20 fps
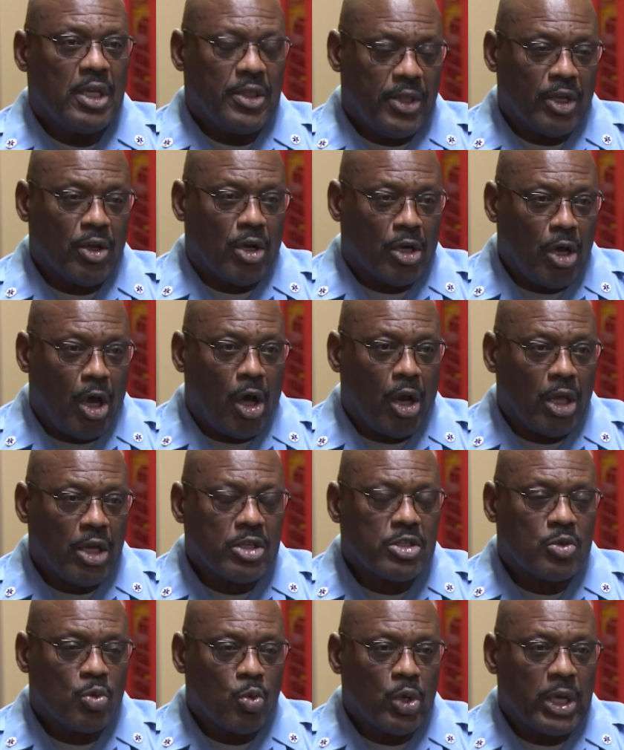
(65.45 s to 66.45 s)
They're going to call
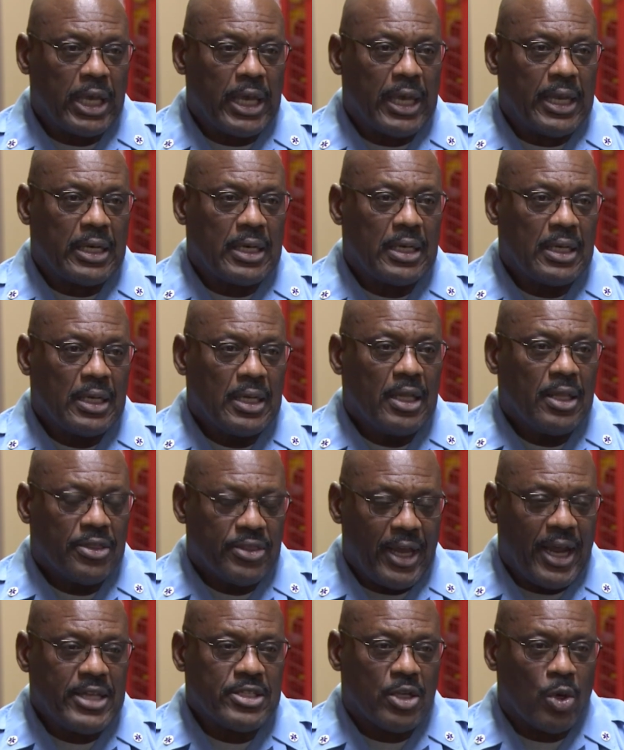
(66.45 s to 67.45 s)
us when
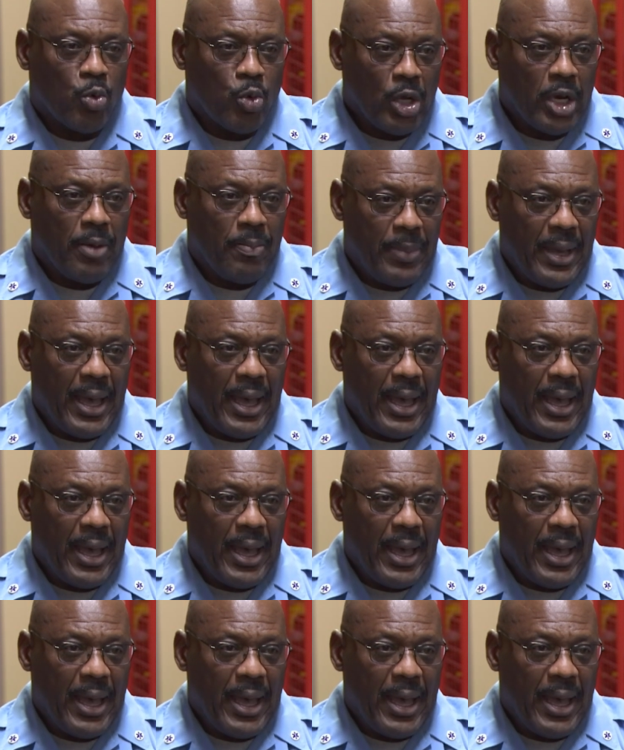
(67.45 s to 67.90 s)
things are really